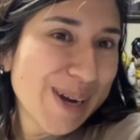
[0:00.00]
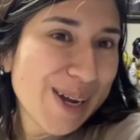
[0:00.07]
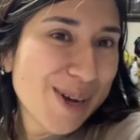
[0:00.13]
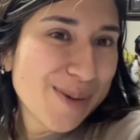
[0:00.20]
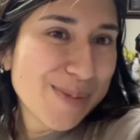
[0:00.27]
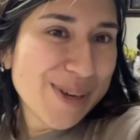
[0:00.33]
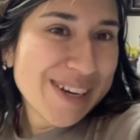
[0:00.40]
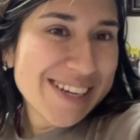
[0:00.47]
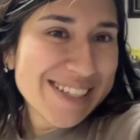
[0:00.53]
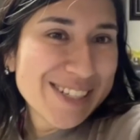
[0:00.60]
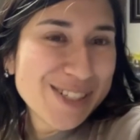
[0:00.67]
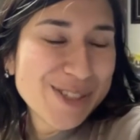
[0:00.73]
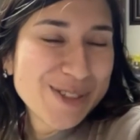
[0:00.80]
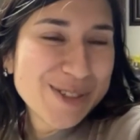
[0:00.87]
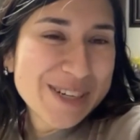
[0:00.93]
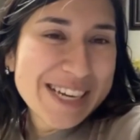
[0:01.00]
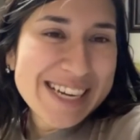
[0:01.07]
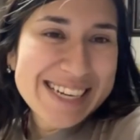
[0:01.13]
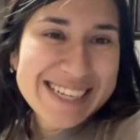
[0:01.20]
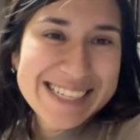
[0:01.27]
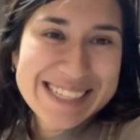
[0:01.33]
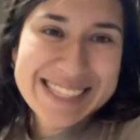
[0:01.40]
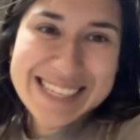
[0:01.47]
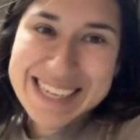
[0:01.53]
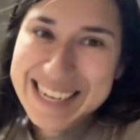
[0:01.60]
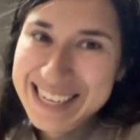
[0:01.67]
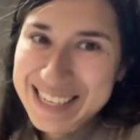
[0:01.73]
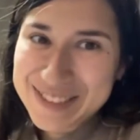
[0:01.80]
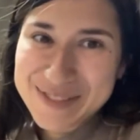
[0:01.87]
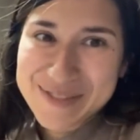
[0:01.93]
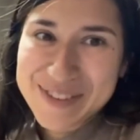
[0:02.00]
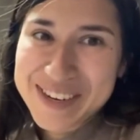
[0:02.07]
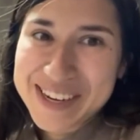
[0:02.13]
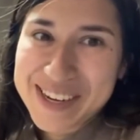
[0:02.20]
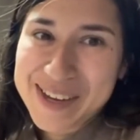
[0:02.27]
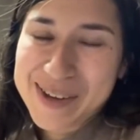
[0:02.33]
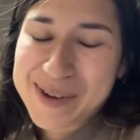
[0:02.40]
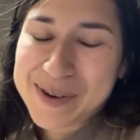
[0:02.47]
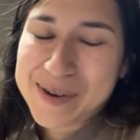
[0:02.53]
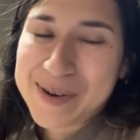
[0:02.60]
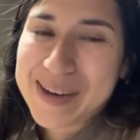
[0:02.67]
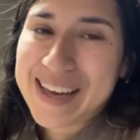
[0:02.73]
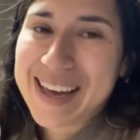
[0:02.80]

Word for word: I hope you guys enjoyed today's video